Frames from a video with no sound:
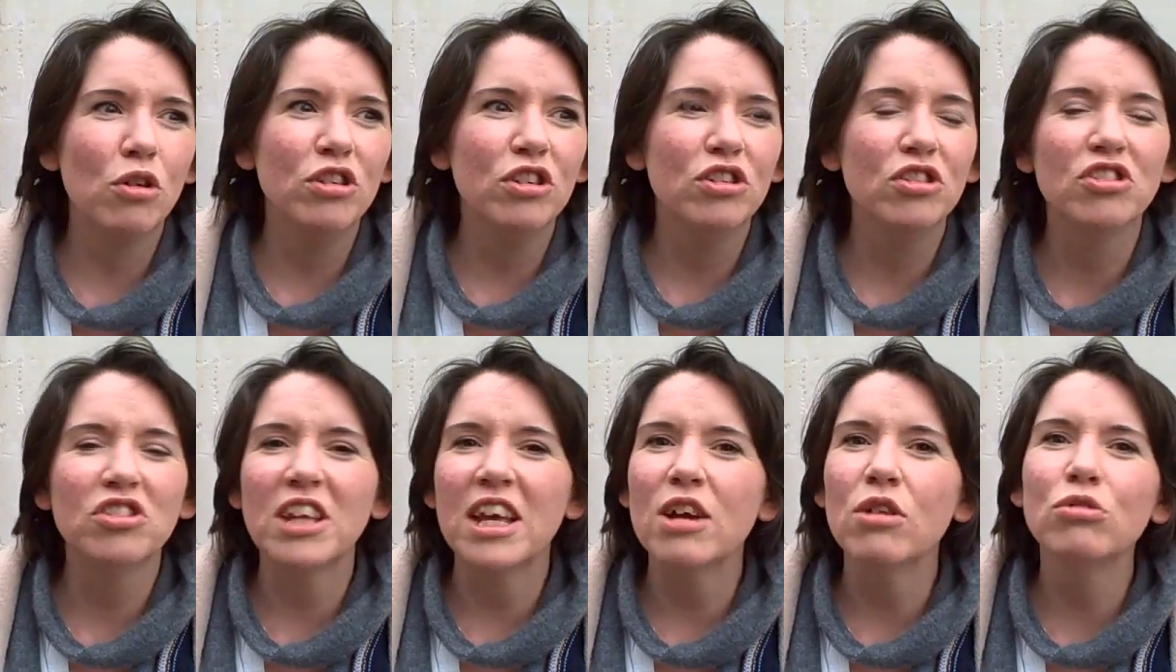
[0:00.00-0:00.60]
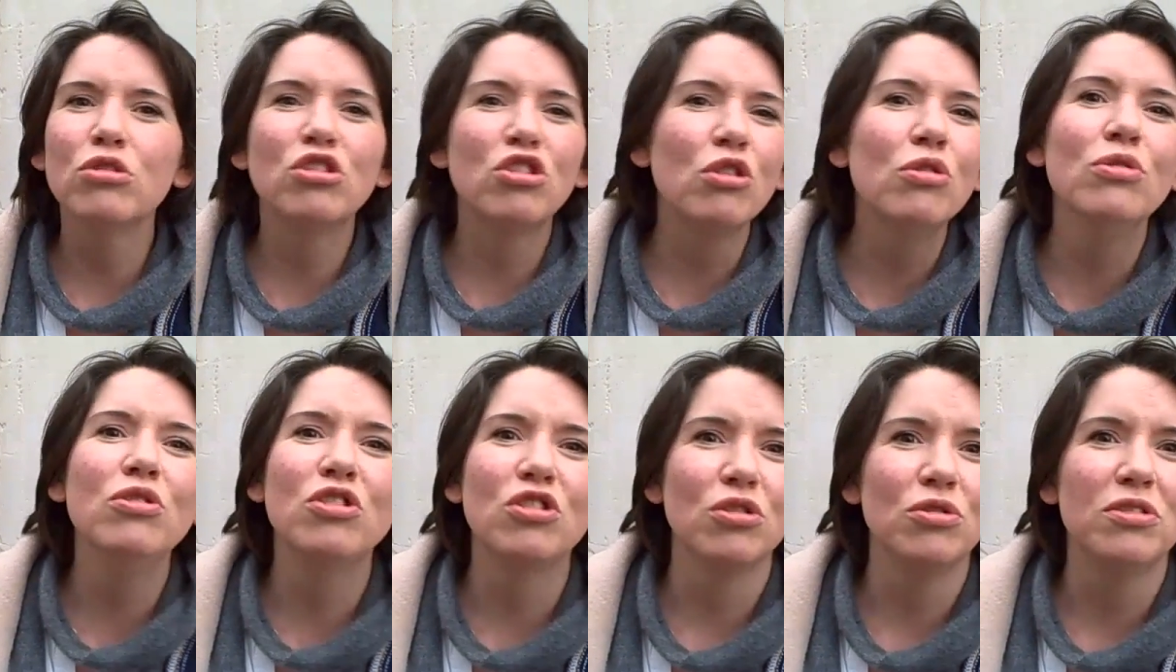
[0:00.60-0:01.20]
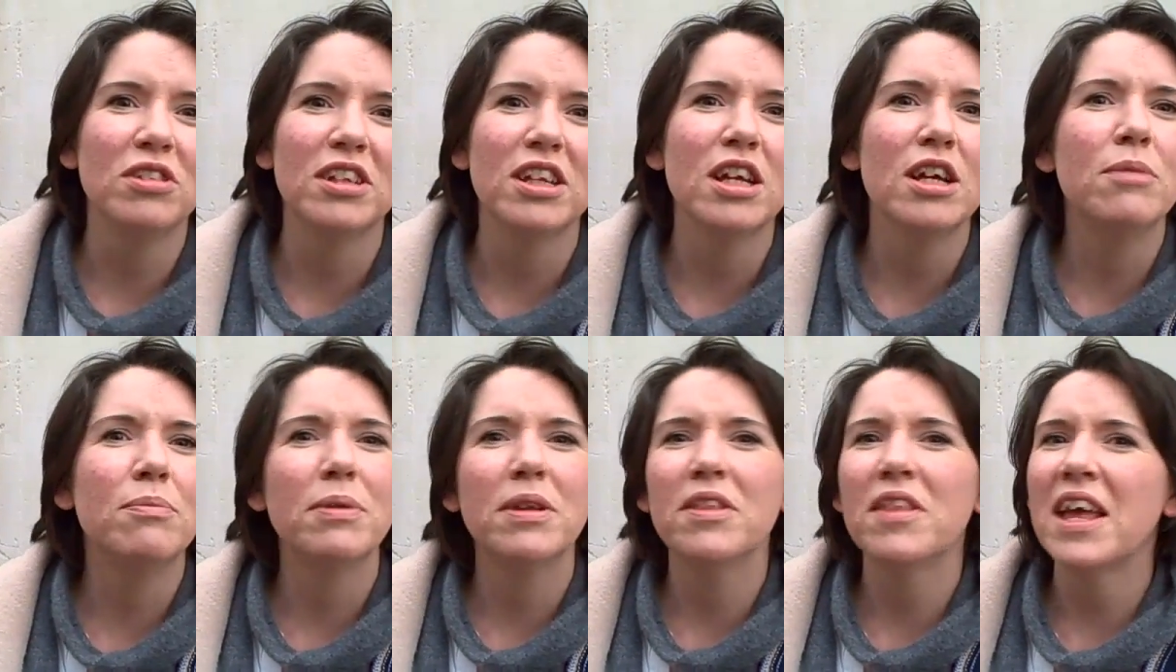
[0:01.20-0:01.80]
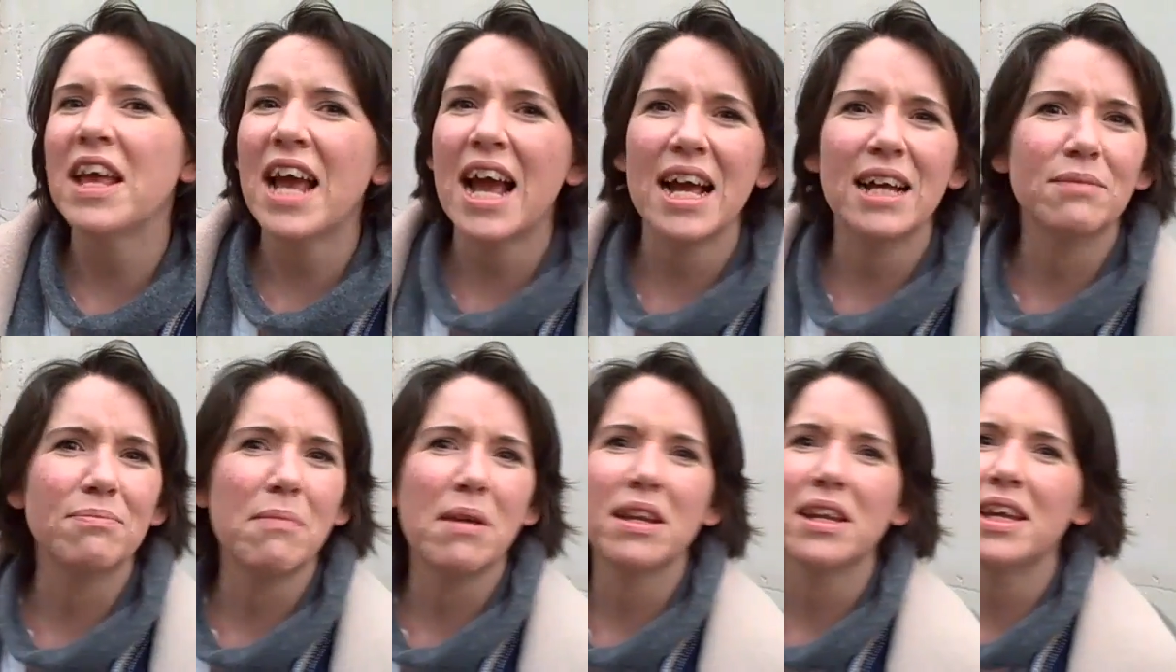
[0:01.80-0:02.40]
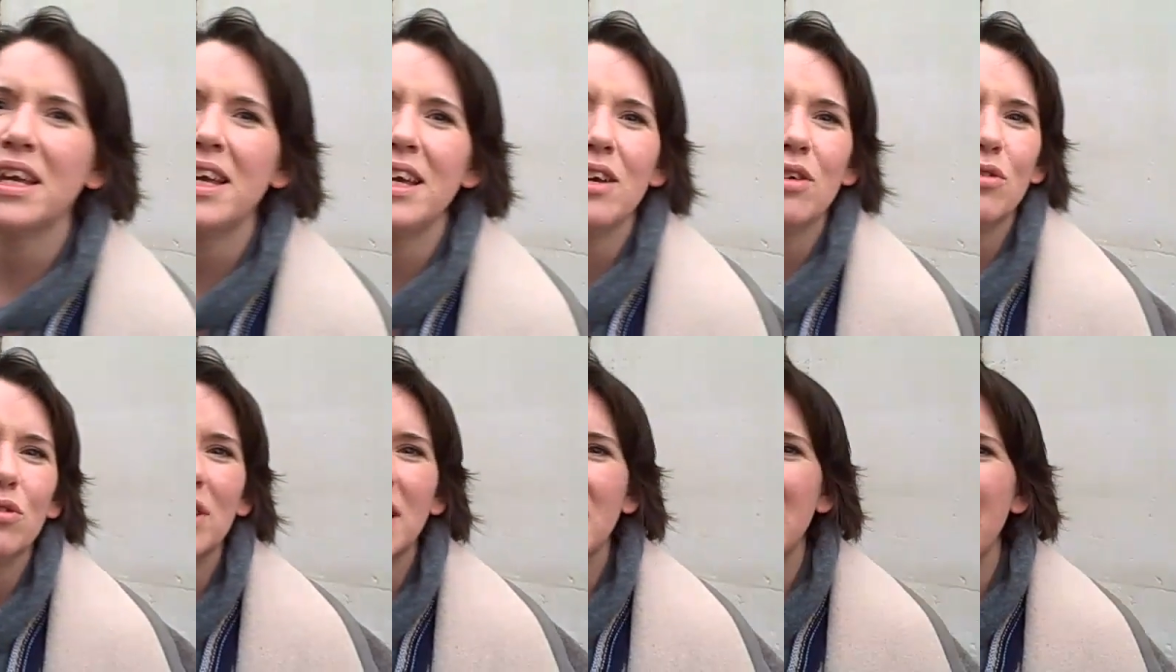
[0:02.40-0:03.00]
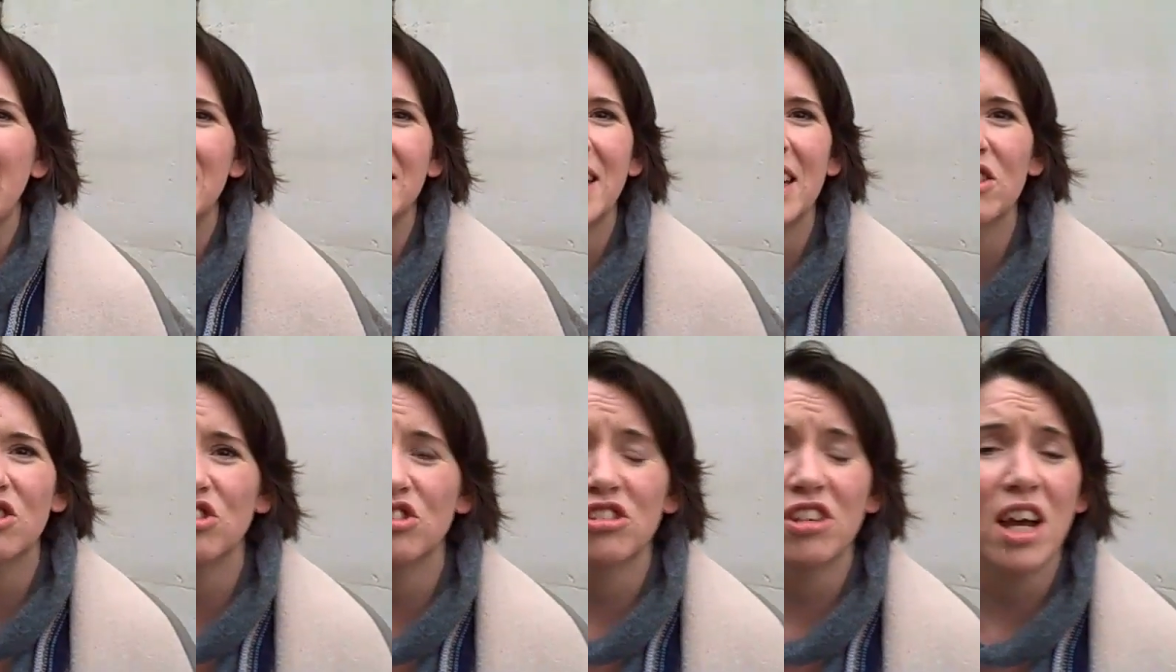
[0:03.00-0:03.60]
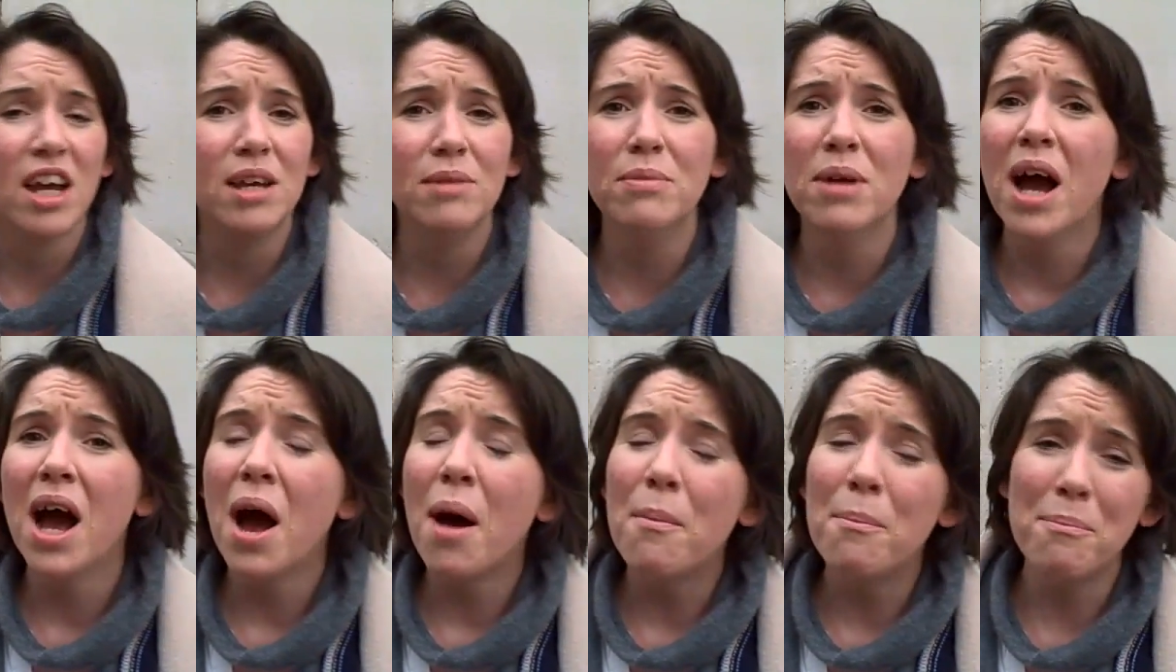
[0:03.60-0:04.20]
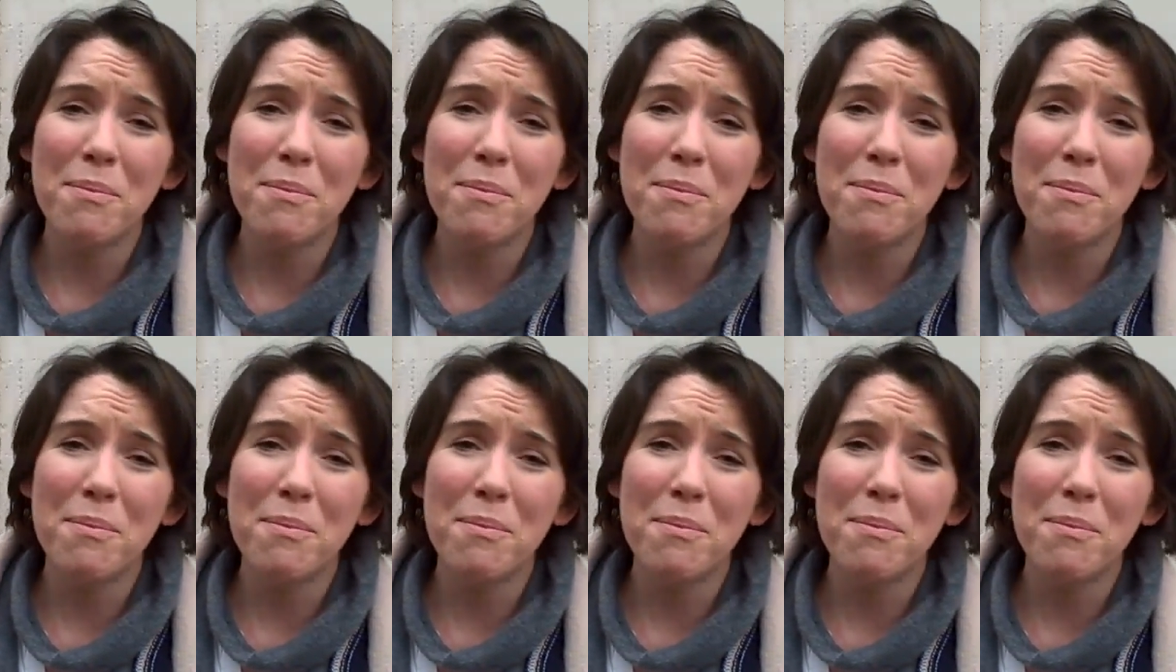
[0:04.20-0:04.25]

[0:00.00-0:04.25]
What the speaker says: or you can say, oh, so-and-so did it, but they had money or they had extra time.